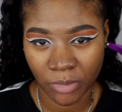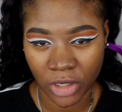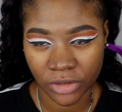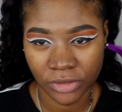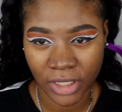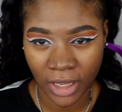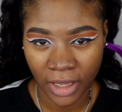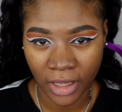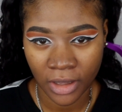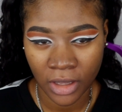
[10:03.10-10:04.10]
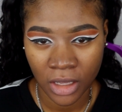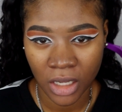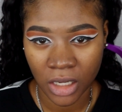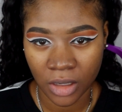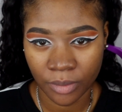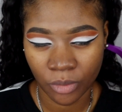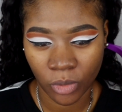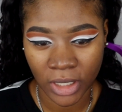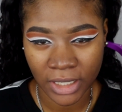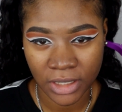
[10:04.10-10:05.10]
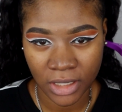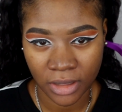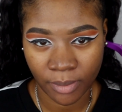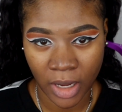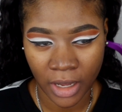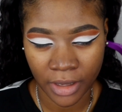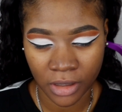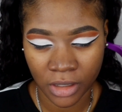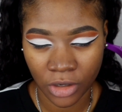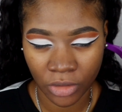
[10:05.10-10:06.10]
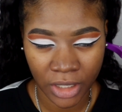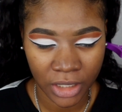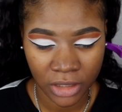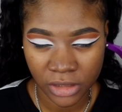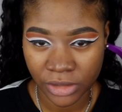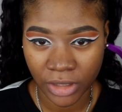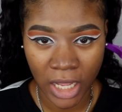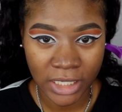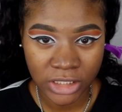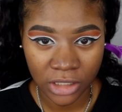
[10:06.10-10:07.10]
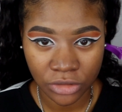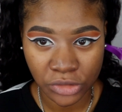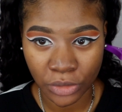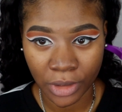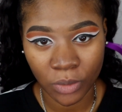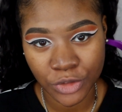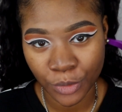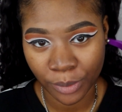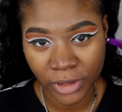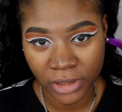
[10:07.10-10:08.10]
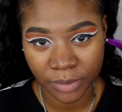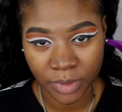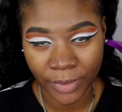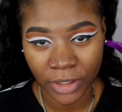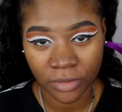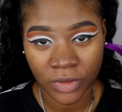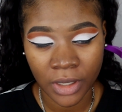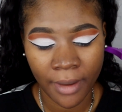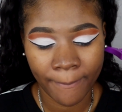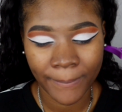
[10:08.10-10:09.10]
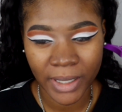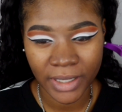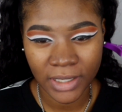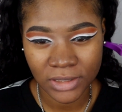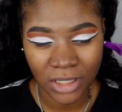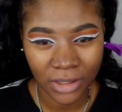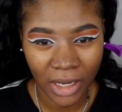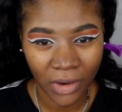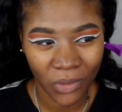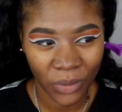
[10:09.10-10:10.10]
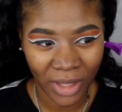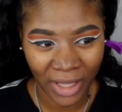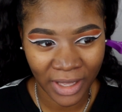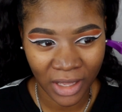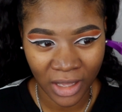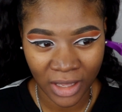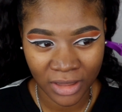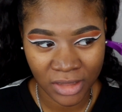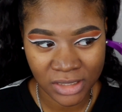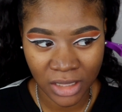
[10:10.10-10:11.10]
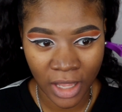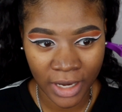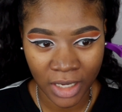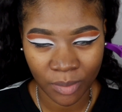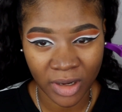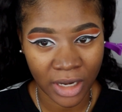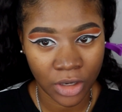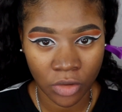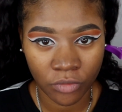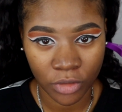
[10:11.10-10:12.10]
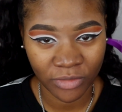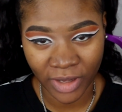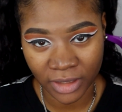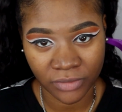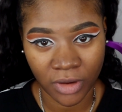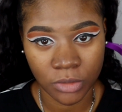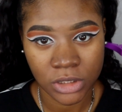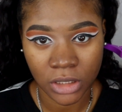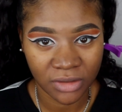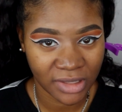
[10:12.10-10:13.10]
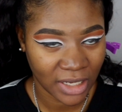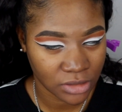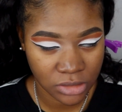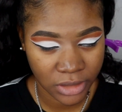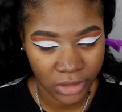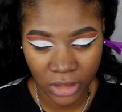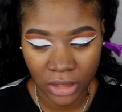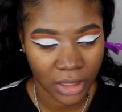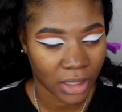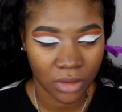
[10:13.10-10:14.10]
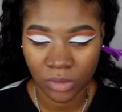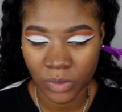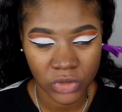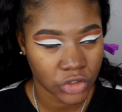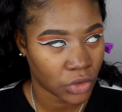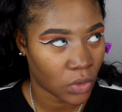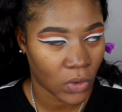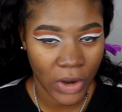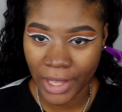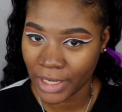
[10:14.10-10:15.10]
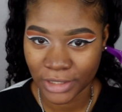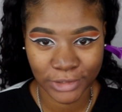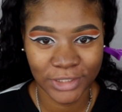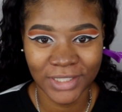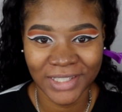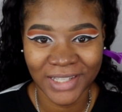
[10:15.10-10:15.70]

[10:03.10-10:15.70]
the other day when I did my green glittery eyeshadow tutorial, which will be clipped above. But it turned out okay in this lighting, but I know for a fact if I was to leave the house or anything, like, it would be trash.